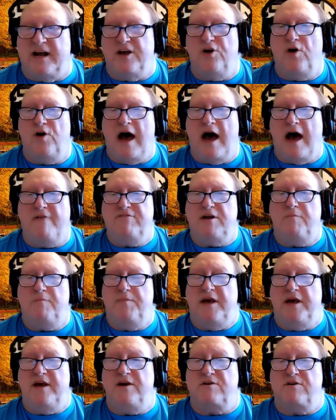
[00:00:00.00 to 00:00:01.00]
You have to
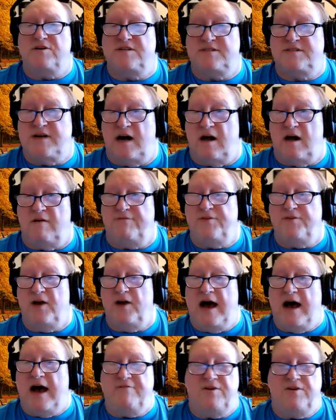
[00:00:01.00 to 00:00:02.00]
be yourself. You
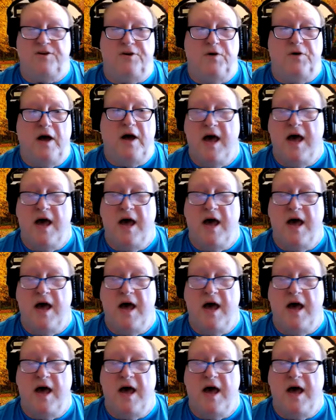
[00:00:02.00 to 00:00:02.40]
have to